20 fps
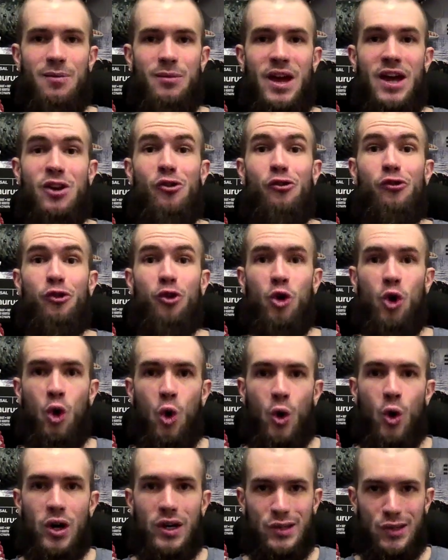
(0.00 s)
and of
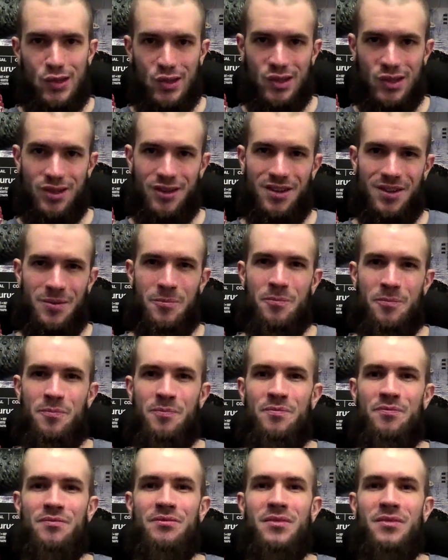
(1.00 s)
course,
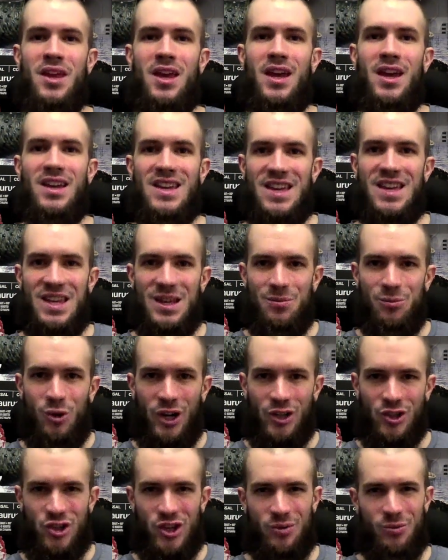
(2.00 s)
keep
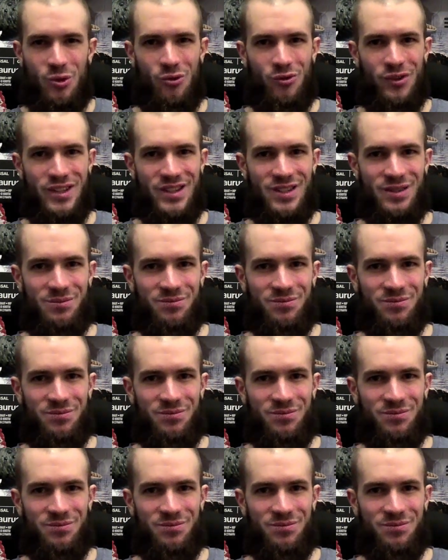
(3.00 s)
watching movies.